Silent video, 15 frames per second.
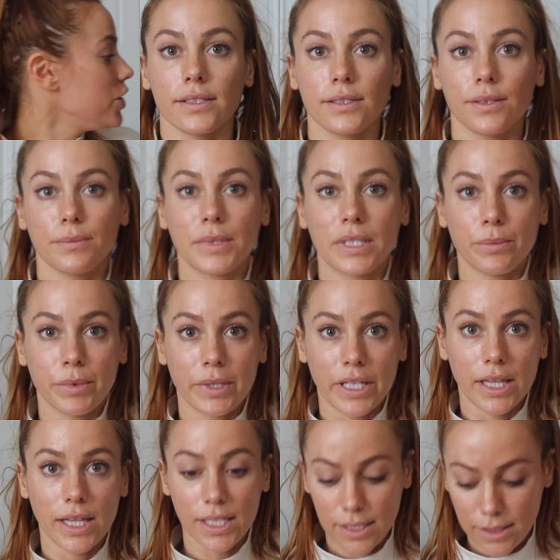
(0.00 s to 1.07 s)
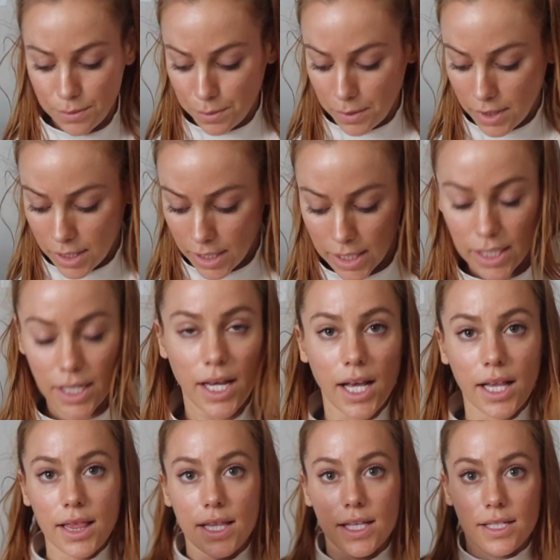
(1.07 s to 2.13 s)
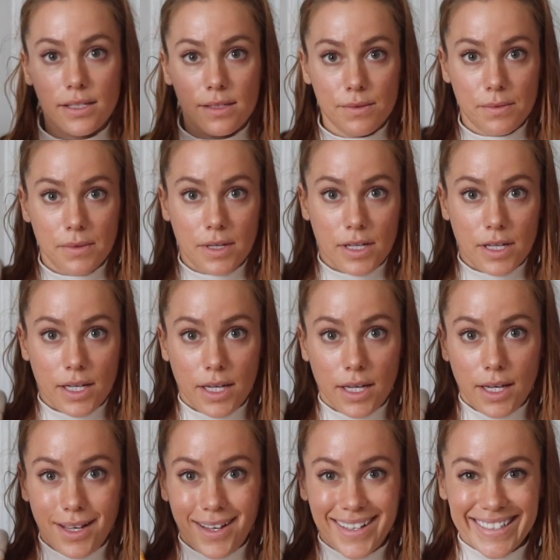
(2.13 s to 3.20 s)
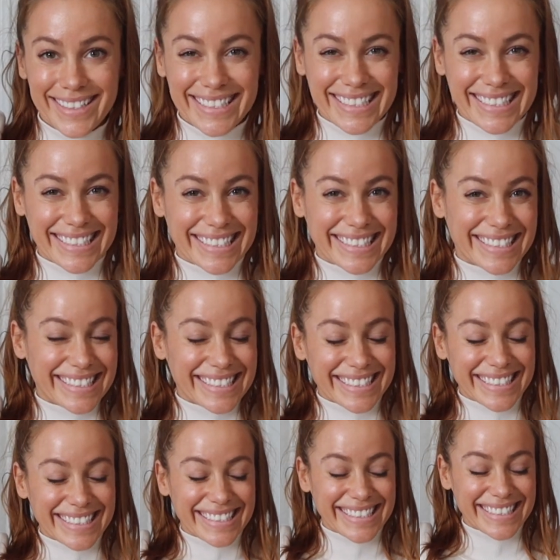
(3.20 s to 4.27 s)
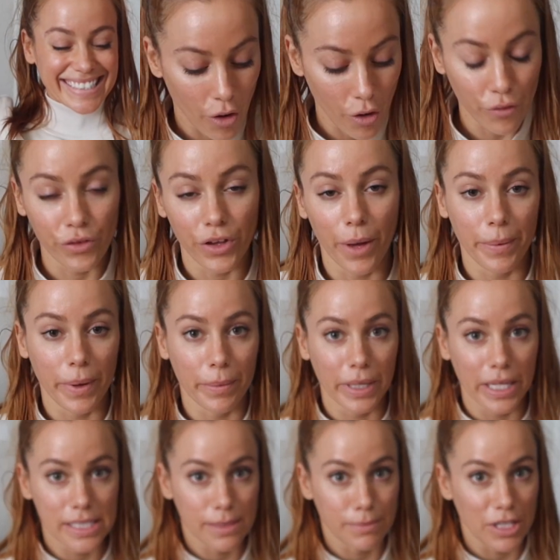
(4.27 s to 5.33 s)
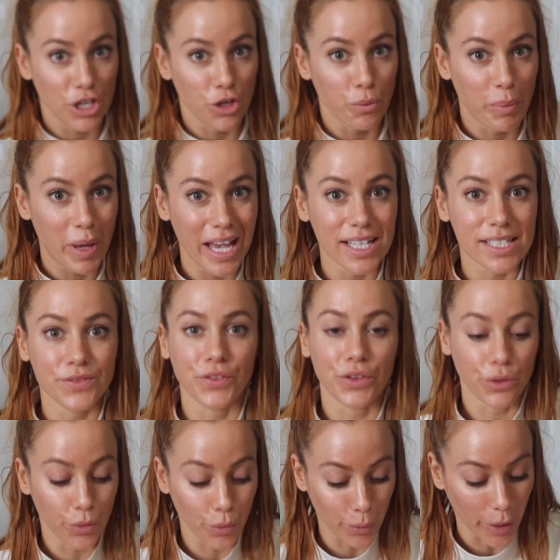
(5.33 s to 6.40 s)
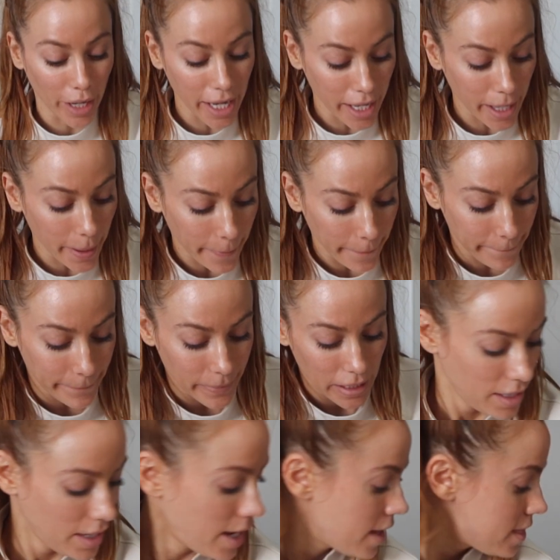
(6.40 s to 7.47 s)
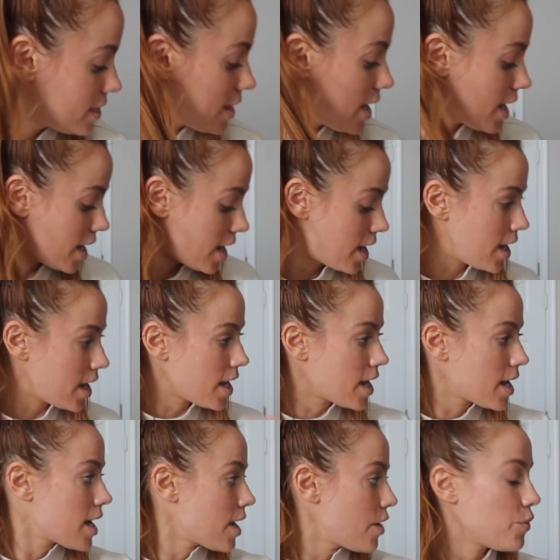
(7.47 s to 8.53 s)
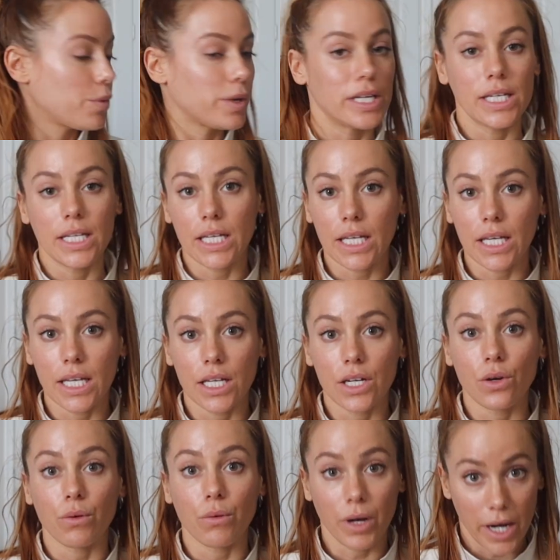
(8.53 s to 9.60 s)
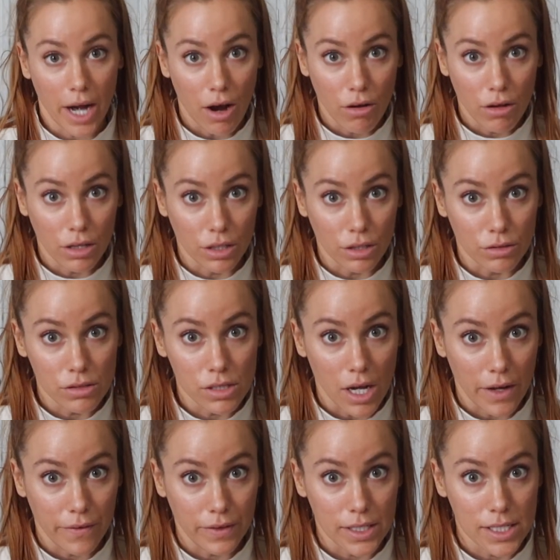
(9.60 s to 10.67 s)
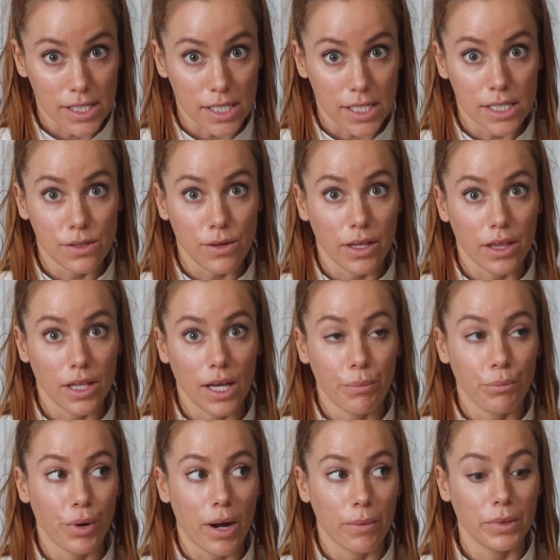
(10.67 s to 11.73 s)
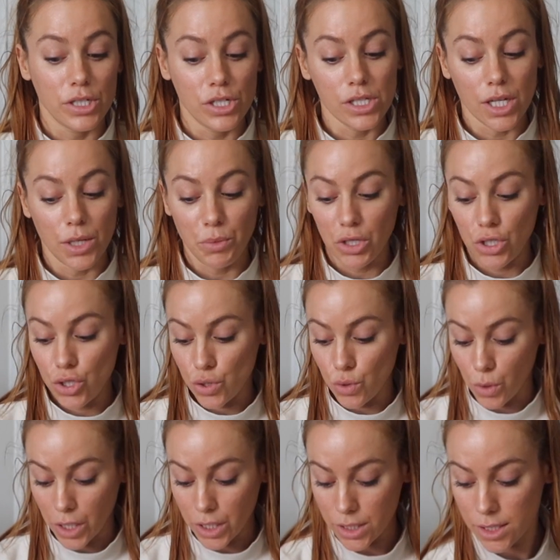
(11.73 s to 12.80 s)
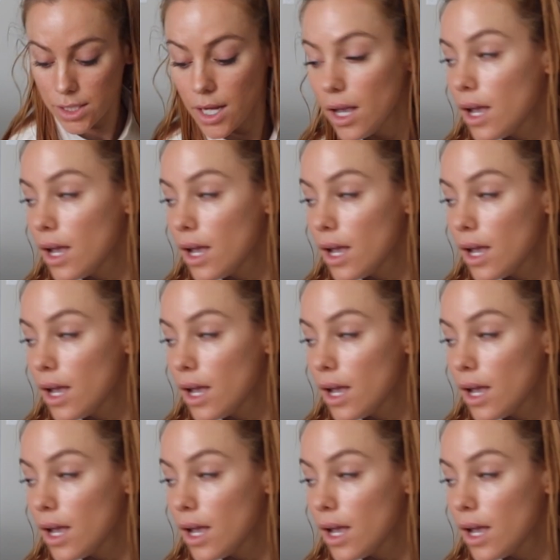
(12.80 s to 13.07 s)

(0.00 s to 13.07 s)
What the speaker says: So I'm gonna bring this one and this one. Hopefully I'll be able to get some cute pics for the gram. And then we need workout clothes, obviously. So I think I'm probably just gonna bring shorts.